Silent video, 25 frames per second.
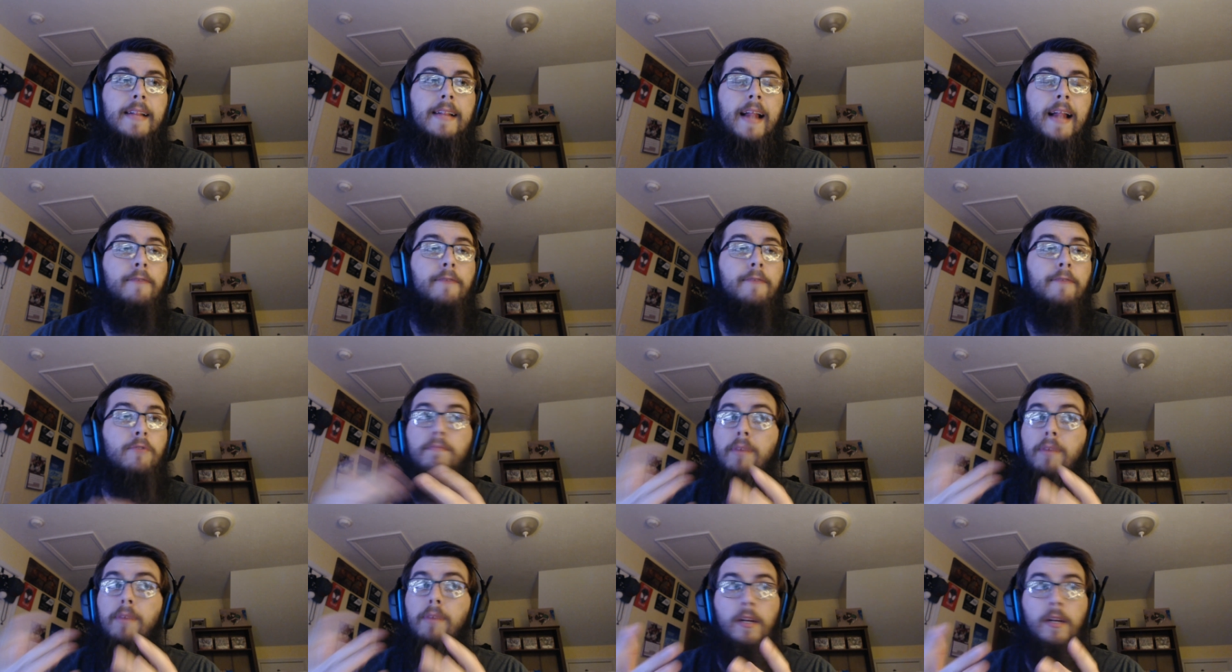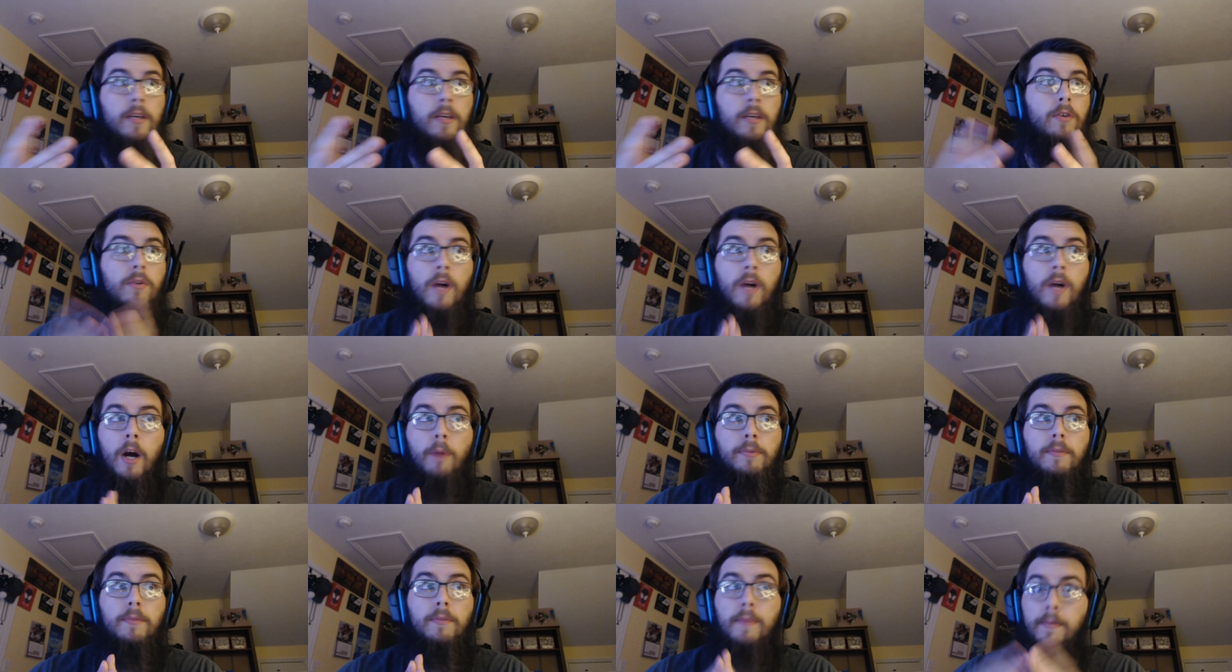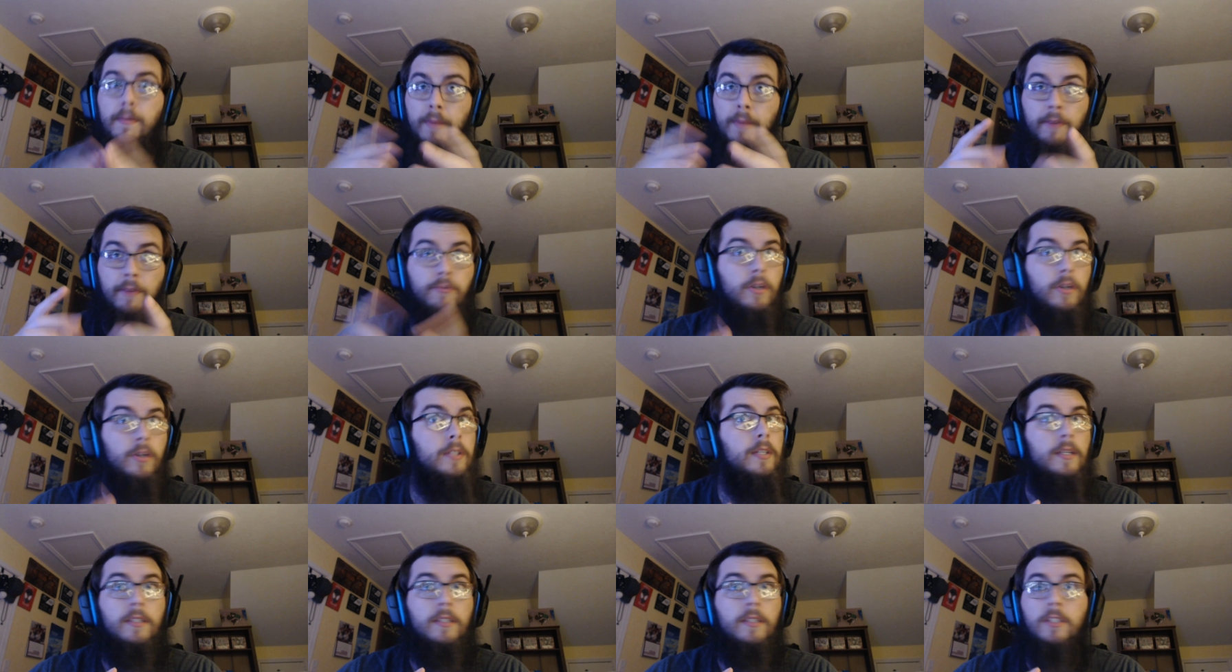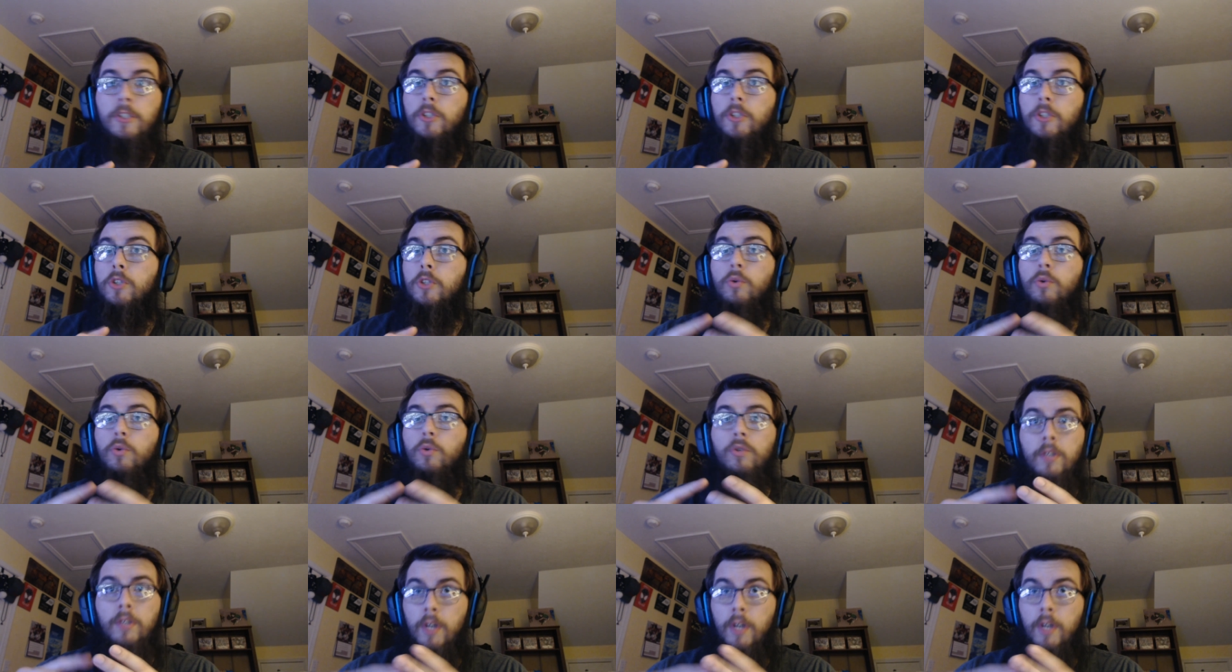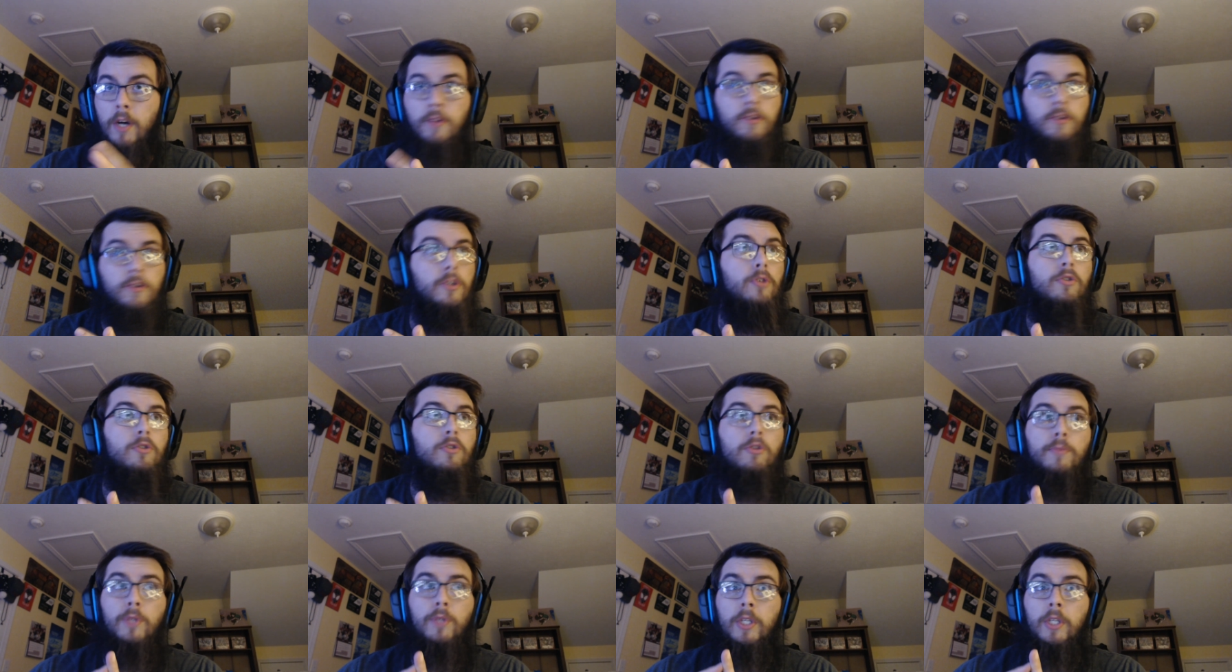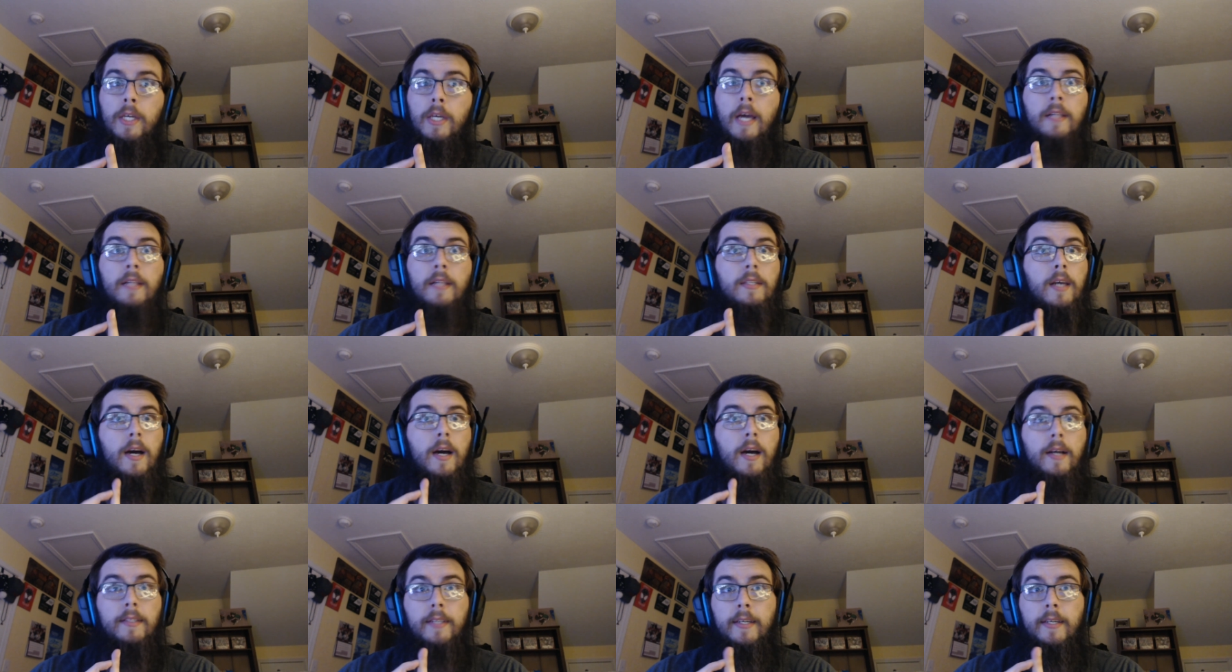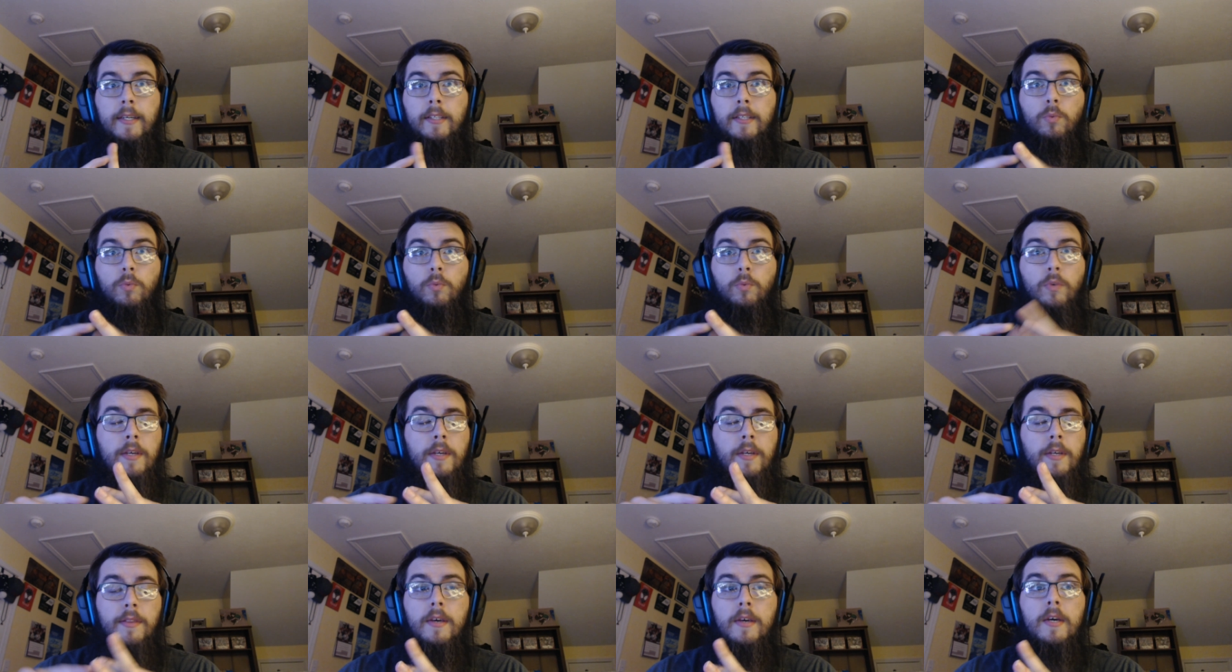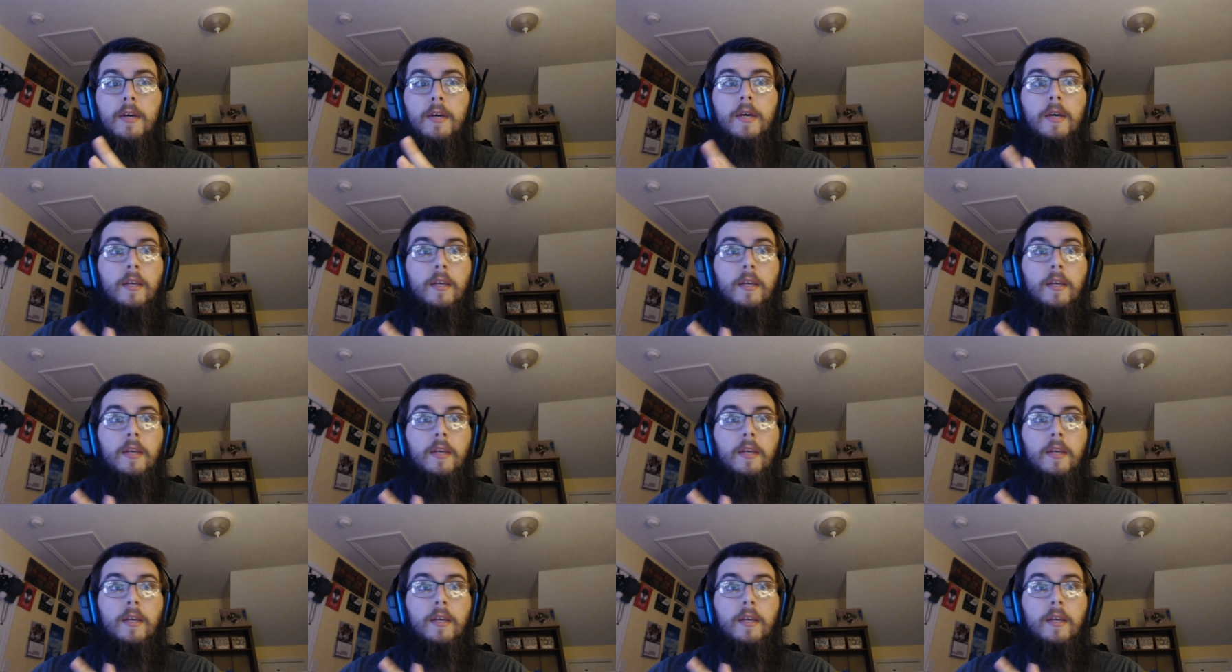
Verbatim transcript: Everybody who helped me, my friends on Discord, other YouTubers I got in contact with,